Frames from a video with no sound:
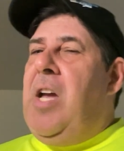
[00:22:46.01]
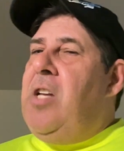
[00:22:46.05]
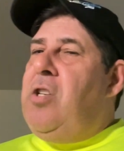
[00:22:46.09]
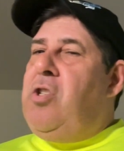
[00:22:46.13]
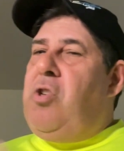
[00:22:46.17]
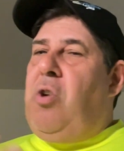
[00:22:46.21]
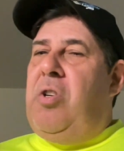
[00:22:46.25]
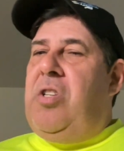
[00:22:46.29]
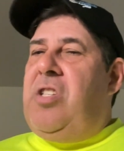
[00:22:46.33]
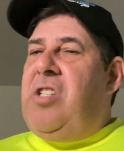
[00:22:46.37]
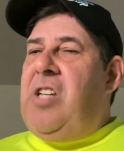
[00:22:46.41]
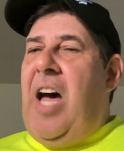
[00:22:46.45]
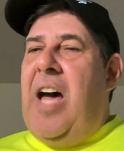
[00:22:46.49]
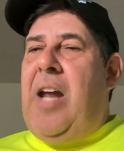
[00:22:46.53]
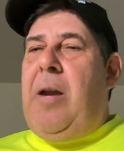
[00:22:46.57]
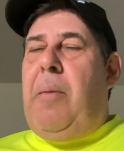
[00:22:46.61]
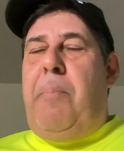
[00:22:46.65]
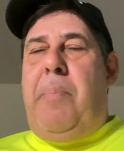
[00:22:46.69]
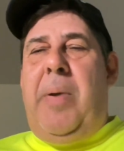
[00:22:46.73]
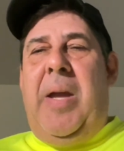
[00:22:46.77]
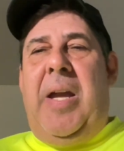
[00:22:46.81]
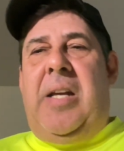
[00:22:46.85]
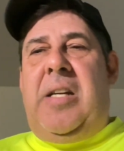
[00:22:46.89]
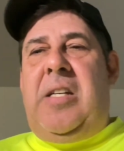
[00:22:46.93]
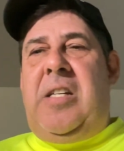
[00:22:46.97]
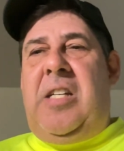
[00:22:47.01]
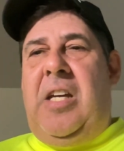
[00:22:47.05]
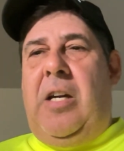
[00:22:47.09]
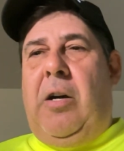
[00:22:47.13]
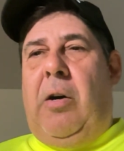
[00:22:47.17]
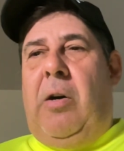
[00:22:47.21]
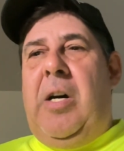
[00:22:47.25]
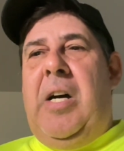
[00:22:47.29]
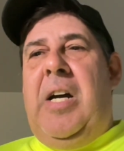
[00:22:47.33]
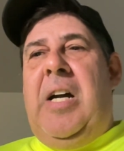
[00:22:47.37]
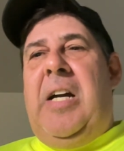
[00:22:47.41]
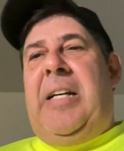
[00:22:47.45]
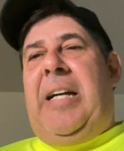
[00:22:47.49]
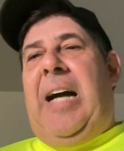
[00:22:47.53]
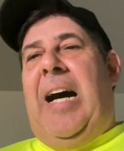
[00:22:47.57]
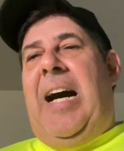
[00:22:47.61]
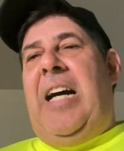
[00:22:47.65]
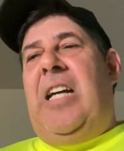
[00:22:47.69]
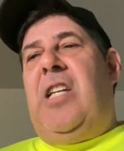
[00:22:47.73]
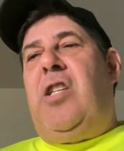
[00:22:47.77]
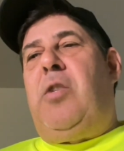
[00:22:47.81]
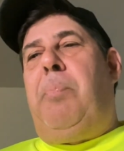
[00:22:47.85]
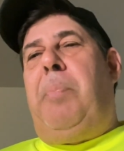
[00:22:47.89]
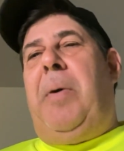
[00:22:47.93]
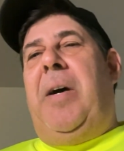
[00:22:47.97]
So it's not a big deal,
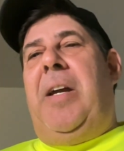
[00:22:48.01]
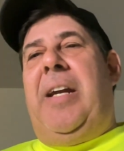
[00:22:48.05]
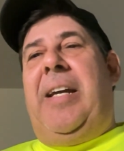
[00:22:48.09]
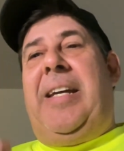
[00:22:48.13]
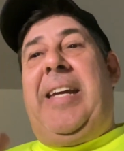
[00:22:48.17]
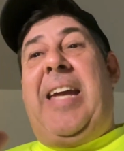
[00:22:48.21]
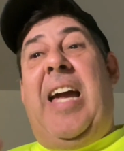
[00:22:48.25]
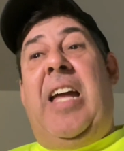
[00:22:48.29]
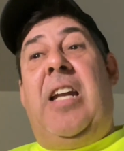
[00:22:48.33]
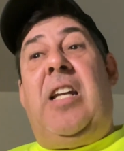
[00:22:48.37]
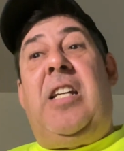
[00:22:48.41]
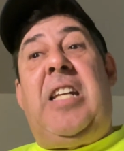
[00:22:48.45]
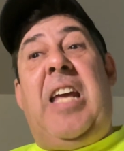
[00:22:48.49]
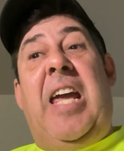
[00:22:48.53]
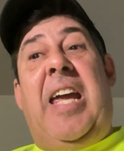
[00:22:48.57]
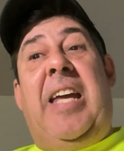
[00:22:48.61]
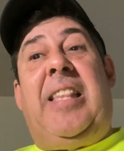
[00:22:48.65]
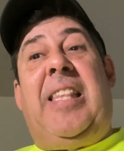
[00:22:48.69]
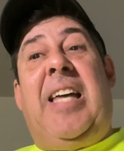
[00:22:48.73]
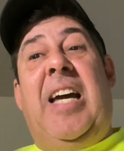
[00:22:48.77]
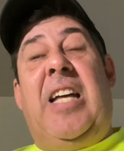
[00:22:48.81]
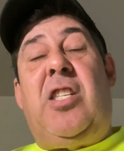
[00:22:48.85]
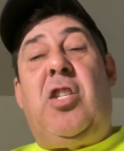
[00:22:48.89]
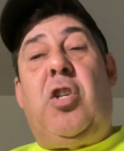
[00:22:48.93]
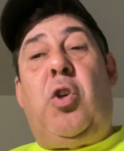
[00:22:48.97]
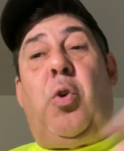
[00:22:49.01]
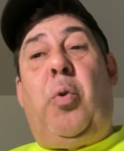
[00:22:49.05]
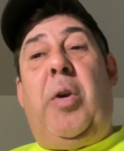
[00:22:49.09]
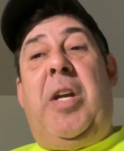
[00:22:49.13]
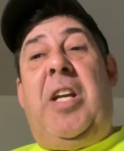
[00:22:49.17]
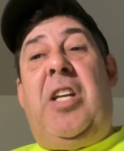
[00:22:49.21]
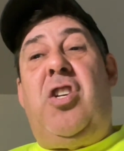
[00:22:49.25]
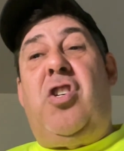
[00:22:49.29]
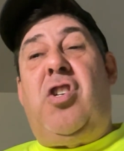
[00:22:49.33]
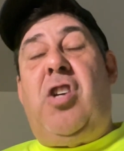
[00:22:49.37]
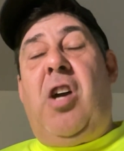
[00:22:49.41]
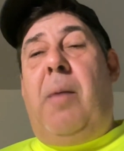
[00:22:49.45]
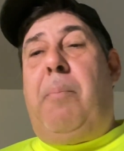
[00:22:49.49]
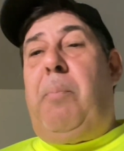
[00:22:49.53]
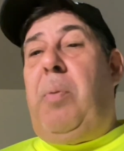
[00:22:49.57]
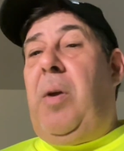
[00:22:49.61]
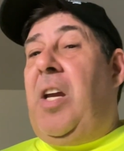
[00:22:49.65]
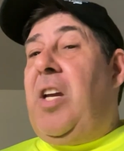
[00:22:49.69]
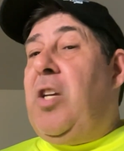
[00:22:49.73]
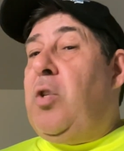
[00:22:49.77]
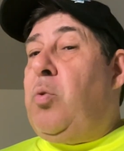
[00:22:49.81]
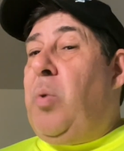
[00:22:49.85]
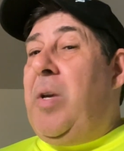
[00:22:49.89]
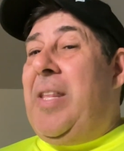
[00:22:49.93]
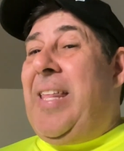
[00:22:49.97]
guys. But again, take that screenshot,
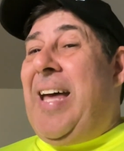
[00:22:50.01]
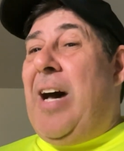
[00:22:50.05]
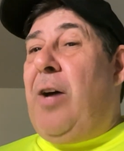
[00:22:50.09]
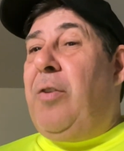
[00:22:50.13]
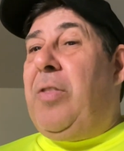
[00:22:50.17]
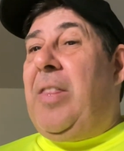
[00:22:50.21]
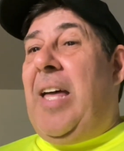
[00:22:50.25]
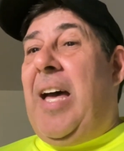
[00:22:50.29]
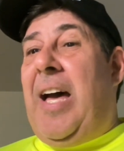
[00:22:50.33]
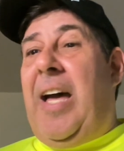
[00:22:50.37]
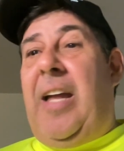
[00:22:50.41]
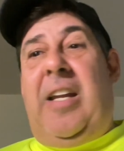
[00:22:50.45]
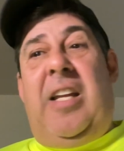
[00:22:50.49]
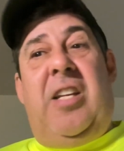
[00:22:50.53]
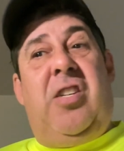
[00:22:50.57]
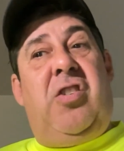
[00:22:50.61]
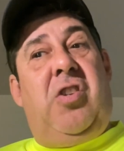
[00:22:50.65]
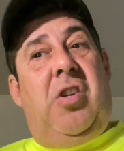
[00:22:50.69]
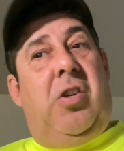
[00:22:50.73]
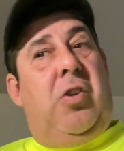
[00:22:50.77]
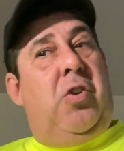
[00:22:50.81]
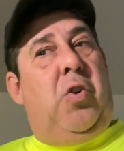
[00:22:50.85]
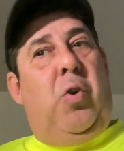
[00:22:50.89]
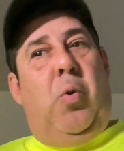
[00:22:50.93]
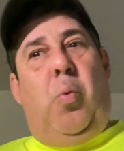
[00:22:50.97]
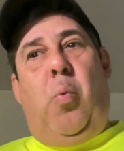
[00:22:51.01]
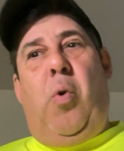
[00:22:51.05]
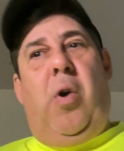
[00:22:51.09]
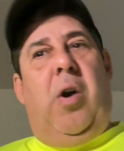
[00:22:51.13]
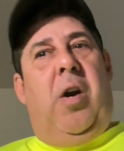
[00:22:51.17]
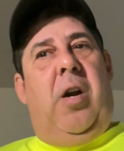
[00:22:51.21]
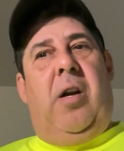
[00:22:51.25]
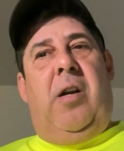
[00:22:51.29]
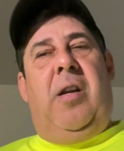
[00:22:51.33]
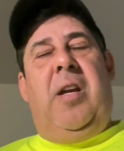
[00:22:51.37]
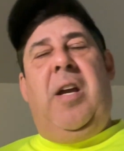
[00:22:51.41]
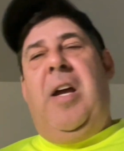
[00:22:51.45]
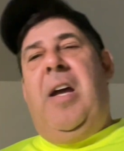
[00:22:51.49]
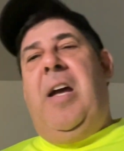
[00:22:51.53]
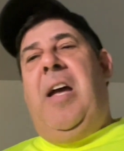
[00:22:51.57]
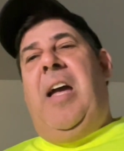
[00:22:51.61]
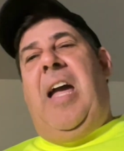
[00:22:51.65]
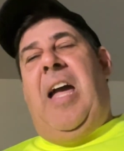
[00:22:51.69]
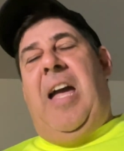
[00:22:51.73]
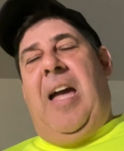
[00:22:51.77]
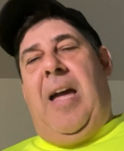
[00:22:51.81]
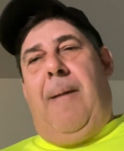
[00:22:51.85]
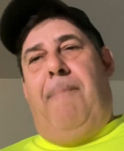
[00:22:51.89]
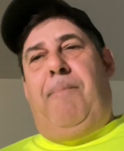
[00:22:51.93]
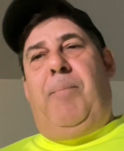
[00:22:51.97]
because without that, it's just your word,
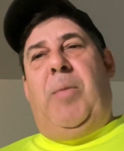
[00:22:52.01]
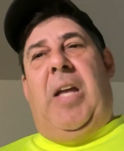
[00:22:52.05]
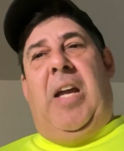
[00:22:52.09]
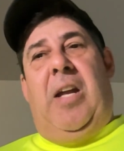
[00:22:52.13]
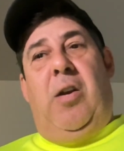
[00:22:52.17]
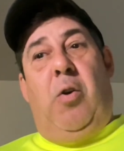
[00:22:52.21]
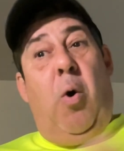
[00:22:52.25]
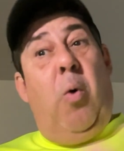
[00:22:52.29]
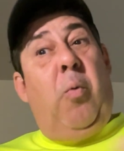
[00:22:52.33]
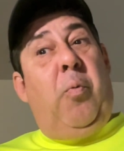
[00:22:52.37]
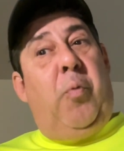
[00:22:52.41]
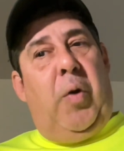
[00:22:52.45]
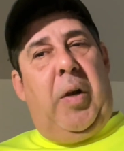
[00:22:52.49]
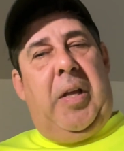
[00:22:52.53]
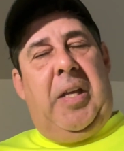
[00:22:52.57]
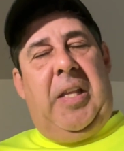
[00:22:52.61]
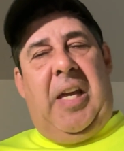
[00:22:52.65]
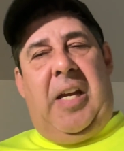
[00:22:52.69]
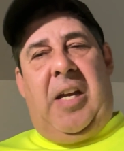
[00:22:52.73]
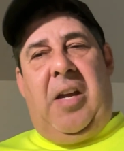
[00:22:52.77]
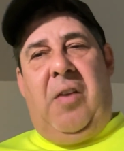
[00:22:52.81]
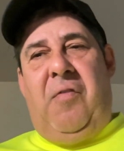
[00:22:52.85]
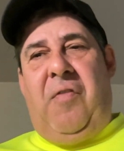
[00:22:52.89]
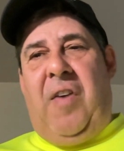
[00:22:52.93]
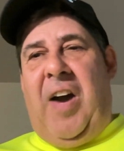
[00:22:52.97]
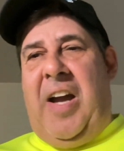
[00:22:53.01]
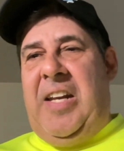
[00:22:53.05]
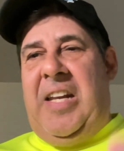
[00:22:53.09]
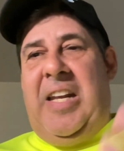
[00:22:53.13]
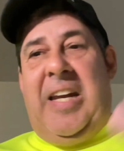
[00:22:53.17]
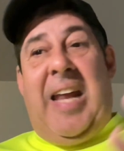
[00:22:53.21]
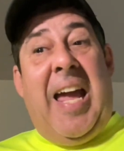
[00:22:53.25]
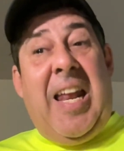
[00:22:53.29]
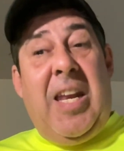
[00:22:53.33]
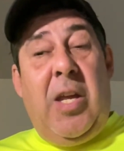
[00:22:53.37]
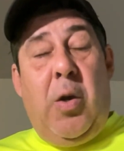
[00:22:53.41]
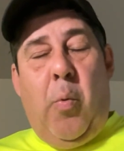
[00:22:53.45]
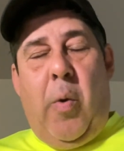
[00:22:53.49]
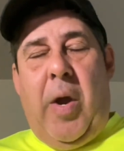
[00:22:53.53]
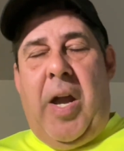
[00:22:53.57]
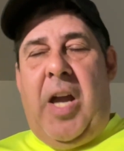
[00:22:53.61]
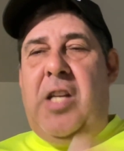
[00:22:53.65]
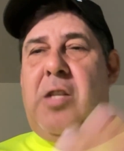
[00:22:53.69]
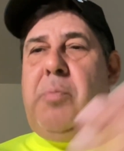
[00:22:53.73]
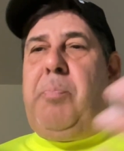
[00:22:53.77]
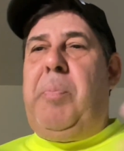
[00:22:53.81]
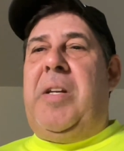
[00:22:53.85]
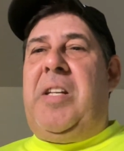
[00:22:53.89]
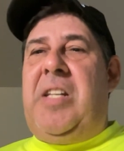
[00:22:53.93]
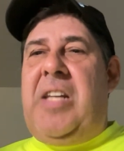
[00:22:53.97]
and hopefully they can find it
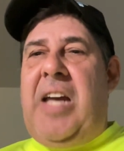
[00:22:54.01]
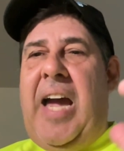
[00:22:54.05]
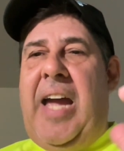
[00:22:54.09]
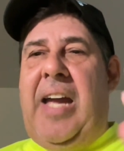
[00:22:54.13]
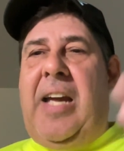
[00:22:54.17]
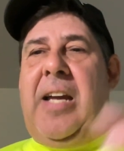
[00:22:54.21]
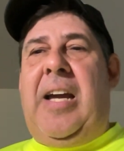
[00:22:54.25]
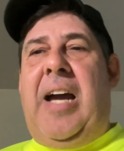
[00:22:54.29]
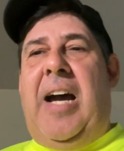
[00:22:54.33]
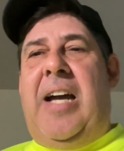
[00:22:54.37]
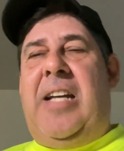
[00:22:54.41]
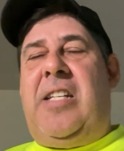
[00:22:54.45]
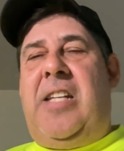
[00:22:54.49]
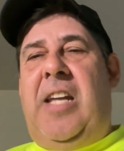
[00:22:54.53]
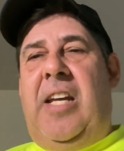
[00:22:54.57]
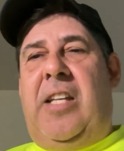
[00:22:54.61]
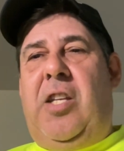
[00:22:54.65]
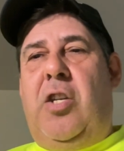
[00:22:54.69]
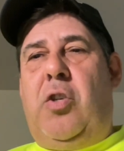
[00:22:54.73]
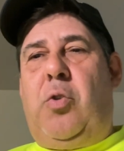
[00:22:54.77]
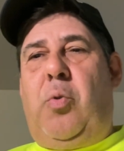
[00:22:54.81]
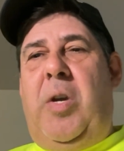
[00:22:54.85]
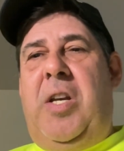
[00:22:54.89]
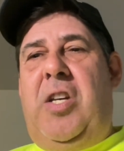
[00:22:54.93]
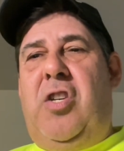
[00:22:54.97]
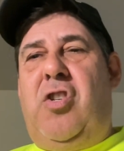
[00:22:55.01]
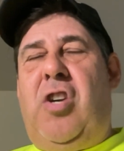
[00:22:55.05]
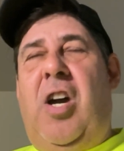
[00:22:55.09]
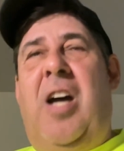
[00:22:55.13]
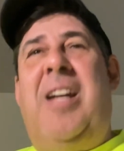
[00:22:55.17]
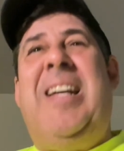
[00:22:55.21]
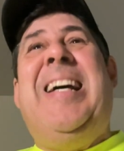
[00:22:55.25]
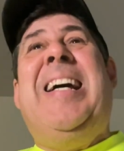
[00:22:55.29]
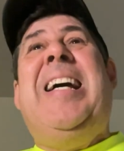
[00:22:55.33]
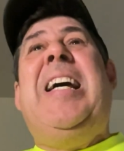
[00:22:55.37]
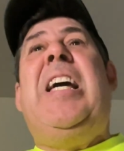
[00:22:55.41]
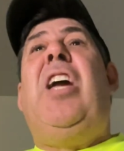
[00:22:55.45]
anyways. But guys, take the screenshot.